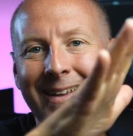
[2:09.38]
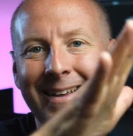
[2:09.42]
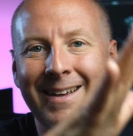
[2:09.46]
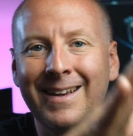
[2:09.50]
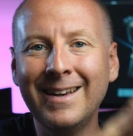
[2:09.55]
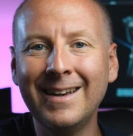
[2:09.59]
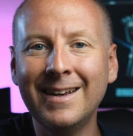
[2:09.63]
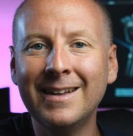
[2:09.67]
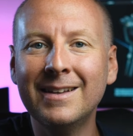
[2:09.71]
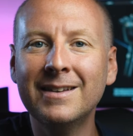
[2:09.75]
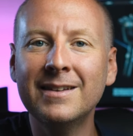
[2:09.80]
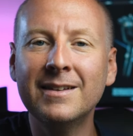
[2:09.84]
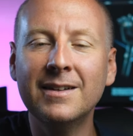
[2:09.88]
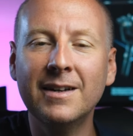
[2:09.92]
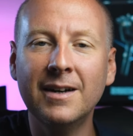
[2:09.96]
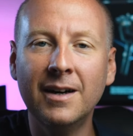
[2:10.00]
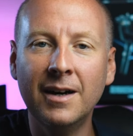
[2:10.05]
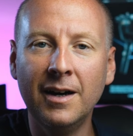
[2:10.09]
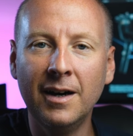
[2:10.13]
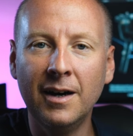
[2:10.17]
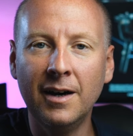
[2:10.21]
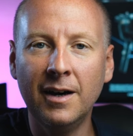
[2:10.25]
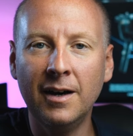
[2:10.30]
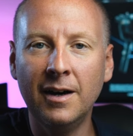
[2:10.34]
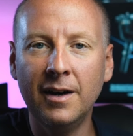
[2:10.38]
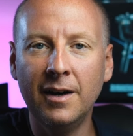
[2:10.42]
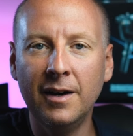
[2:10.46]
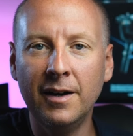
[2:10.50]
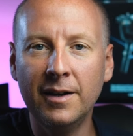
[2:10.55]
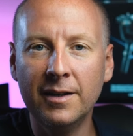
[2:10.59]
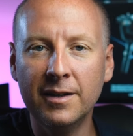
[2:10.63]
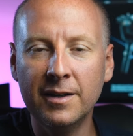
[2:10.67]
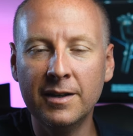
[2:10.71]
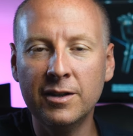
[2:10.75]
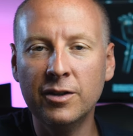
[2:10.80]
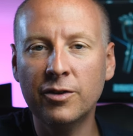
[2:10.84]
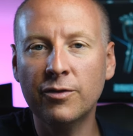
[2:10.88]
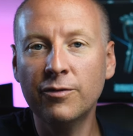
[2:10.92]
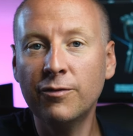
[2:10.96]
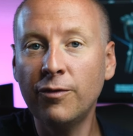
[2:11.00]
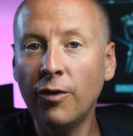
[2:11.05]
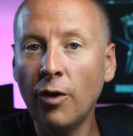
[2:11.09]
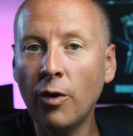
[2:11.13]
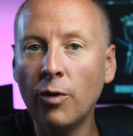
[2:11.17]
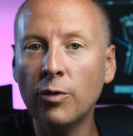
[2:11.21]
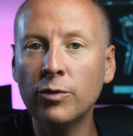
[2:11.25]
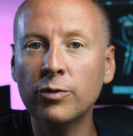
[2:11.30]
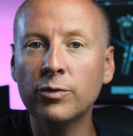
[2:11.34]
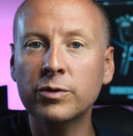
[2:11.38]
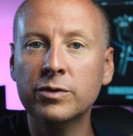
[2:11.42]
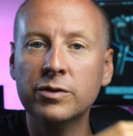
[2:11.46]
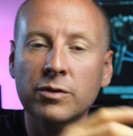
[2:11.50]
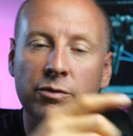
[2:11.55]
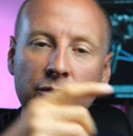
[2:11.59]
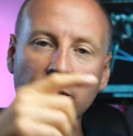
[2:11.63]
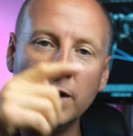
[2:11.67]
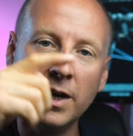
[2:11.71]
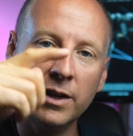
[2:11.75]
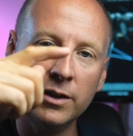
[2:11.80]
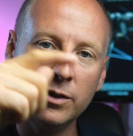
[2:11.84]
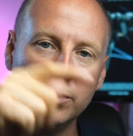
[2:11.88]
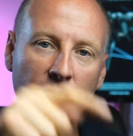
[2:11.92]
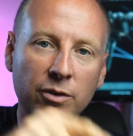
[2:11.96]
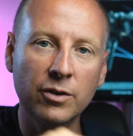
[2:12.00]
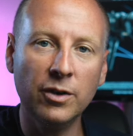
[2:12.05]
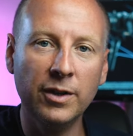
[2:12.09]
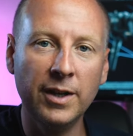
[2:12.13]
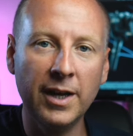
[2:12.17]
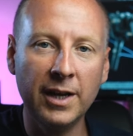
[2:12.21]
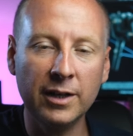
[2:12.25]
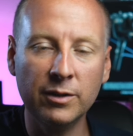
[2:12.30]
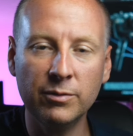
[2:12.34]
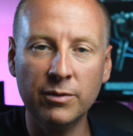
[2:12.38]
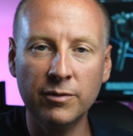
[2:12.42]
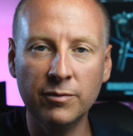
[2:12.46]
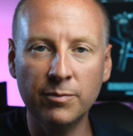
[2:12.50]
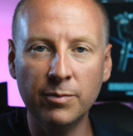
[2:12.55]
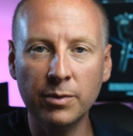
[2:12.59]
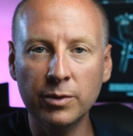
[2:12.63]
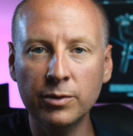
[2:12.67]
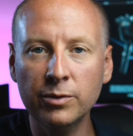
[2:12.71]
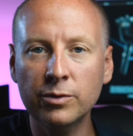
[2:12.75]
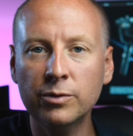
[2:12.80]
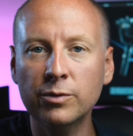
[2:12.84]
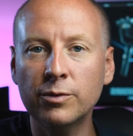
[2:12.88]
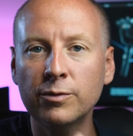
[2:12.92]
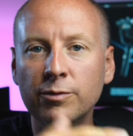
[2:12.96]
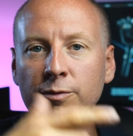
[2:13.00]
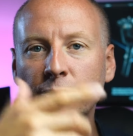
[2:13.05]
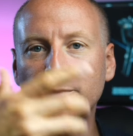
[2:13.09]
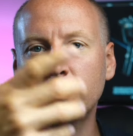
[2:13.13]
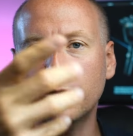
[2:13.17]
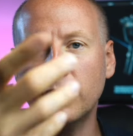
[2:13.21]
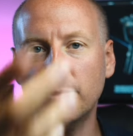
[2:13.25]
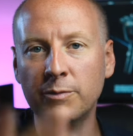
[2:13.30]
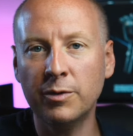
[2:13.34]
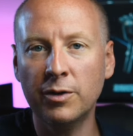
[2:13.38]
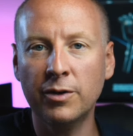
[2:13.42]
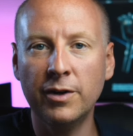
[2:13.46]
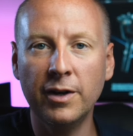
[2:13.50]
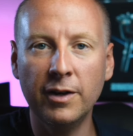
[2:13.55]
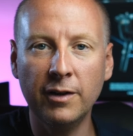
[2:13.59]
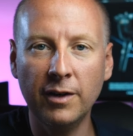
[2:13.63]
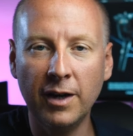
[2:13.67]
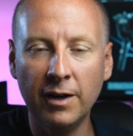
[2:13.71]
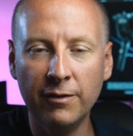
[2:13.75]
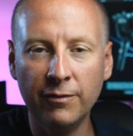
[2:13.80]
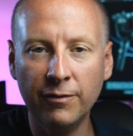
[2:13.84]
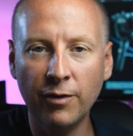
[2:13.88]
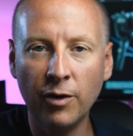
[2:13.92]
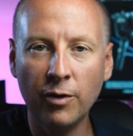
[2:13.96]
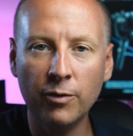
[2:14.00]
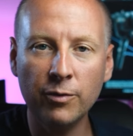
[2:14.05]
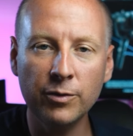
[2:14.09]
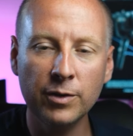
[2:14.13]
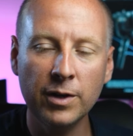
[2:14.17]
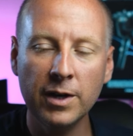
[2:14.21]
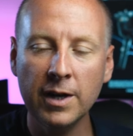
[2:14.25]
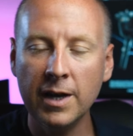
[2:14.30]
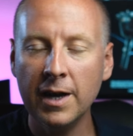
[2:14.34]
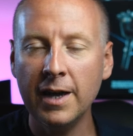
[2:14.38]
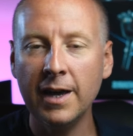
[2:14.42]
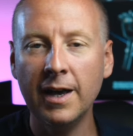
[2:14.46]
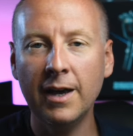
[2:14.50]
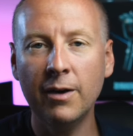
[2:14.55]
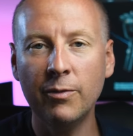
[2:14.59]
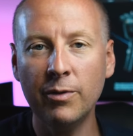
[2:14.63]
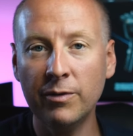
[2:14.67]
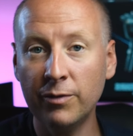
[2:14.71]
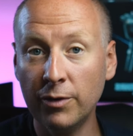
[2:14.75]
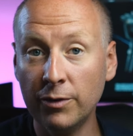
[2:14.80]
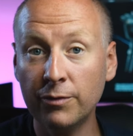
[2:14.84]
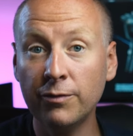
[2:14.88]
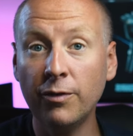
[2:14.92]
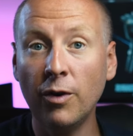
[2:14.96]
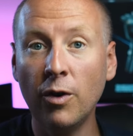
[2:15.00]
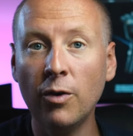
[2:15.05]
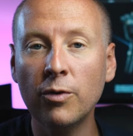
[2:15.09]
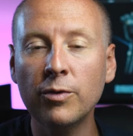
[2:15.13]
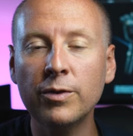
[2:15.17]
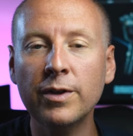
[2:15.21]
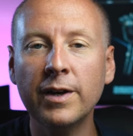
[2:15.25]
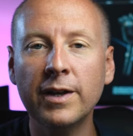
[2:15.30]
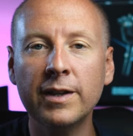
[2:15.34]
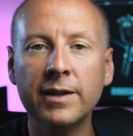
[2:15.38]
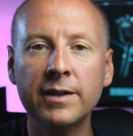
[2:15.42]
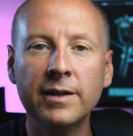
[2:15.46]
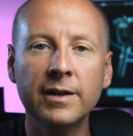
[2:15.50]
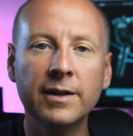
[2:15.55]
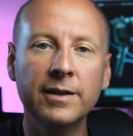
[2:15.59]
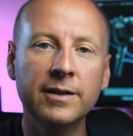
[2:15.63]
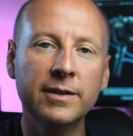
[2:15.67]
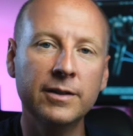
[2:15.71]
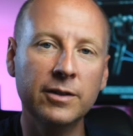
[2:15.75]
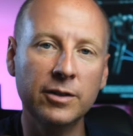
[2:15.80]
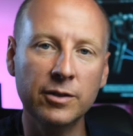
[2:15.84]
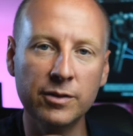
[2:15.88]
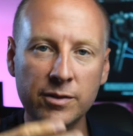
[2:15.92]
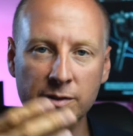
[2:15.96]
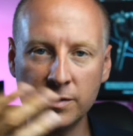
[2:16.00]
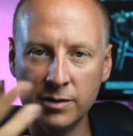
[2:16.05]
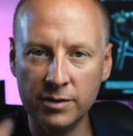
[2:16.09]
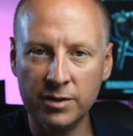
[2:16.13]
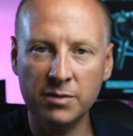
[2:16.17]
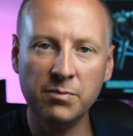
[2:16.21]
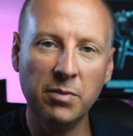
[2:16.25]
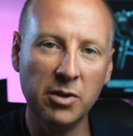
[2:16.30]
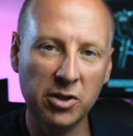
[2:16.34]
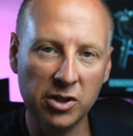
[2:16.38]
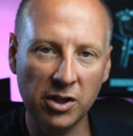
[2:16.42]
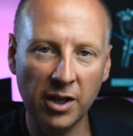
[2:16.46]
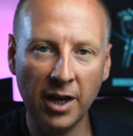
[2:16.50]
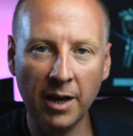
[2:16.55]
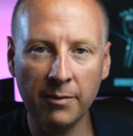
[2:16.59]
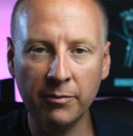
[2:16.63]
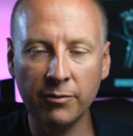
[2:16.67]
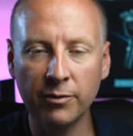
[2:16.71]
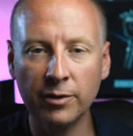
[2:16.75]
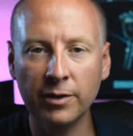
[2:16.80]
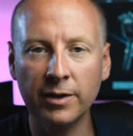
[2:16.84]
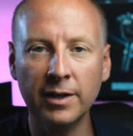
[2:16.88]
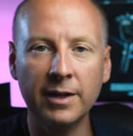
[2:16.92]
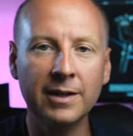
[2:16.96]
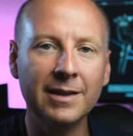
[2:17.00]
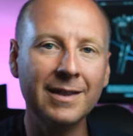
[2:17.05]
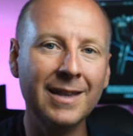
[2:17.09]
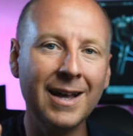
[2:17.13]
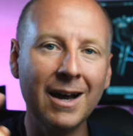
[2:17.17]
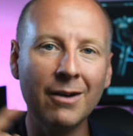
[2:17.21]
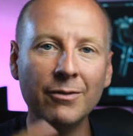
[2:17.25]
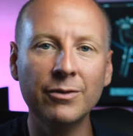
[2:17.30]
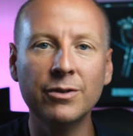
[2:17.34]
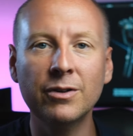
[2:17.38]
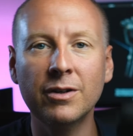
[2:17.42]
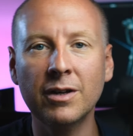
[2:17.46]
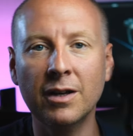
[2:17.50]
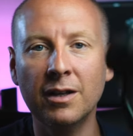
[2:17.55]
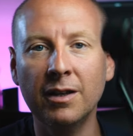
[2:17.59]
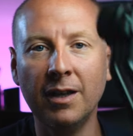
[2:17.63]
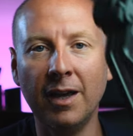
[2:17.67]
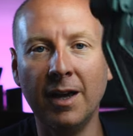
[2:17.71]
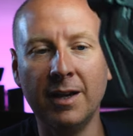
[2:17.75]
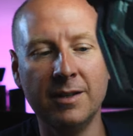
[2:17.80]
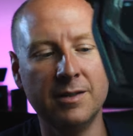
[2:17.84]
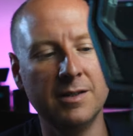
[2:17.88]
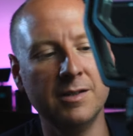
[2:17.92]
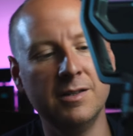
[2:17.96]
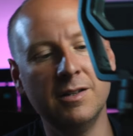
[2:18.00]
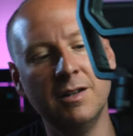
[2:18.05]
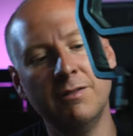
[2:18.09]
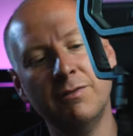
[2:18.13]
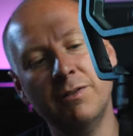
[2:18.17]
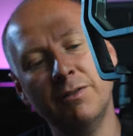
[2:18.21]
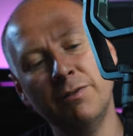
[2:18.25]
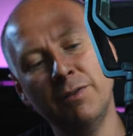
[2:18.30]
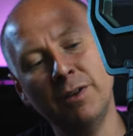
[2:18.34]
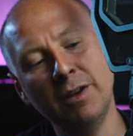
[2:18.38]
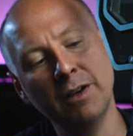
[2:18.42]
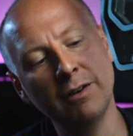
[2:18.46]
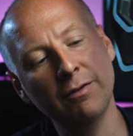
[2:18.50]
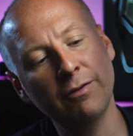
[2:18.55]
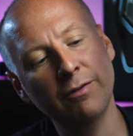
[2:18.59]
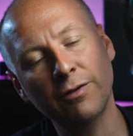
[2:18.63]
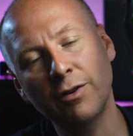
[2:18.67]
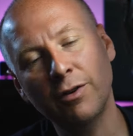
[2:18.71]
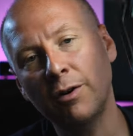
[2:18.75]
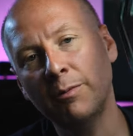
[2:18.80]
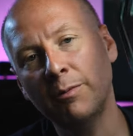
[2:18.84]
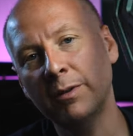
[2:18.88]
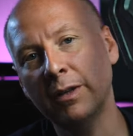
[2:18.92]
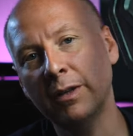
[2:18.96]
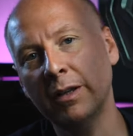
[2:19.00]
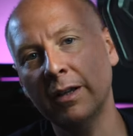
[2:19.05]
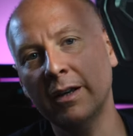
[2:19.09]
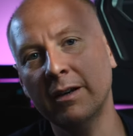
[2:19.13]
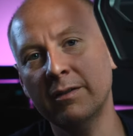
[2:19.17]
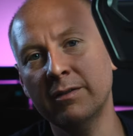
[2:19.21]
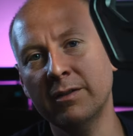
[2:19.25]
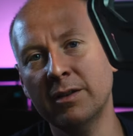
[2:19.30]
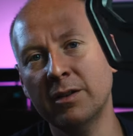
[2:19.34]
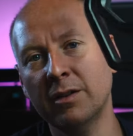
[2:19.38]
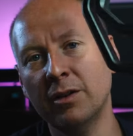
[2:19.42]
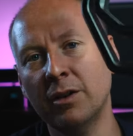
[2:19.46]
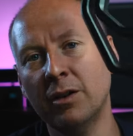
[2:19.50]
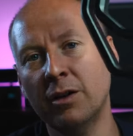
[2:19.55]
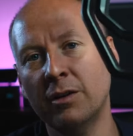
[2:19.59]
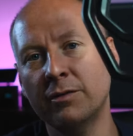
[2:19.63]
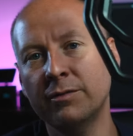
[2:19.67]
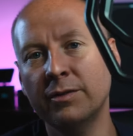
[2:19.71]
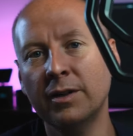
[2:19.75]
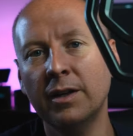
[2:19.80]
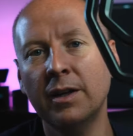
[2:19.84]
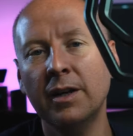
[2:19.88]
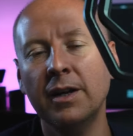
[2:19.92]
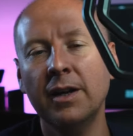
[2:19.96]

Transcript: in your phone. So you had to connect with Bluetooth from your phone and use special app for that. Now you can access everything from the level of